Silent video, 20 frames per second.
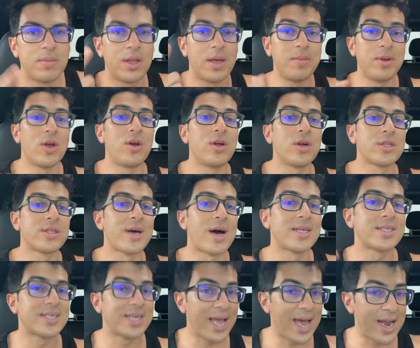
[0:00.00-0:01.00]
Let me know your
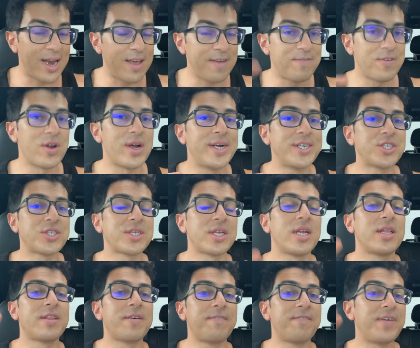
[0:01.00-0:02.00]
thoughts again. If you're interested
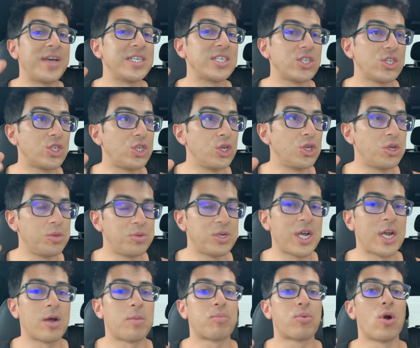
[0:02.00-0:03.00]
in the Faceless YouTube
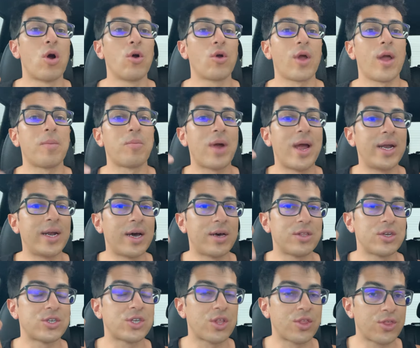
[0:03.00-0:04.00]
channel program, right now
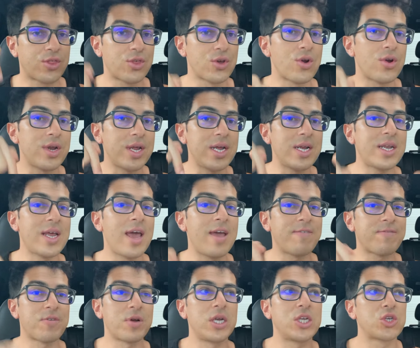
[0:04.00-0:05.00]
there's a 30-day
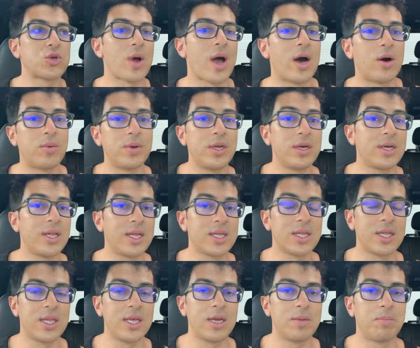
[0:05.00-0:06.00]
free trial when you click
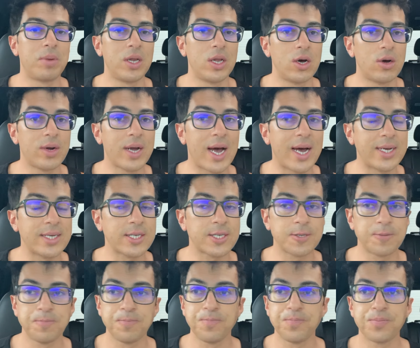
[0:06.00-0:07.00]
the link below, guys.
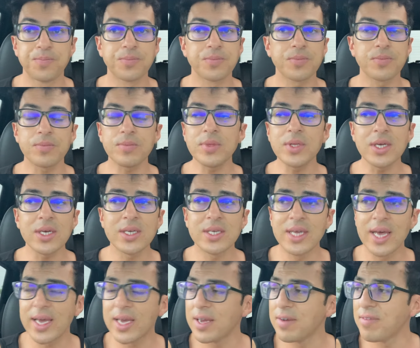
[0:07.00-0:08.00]

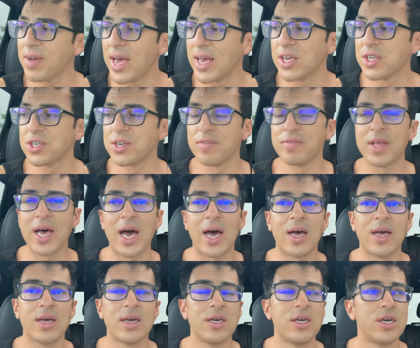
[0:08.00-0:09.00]
Take advantage of
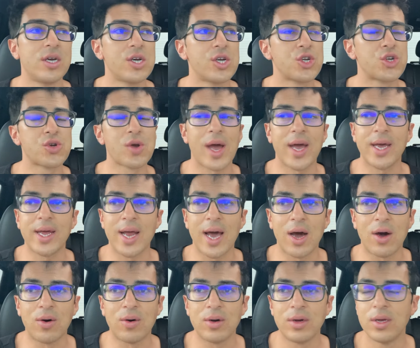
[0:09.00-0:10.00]
that. Try it
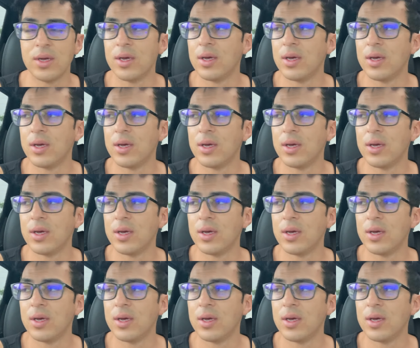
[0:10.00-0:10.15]
out.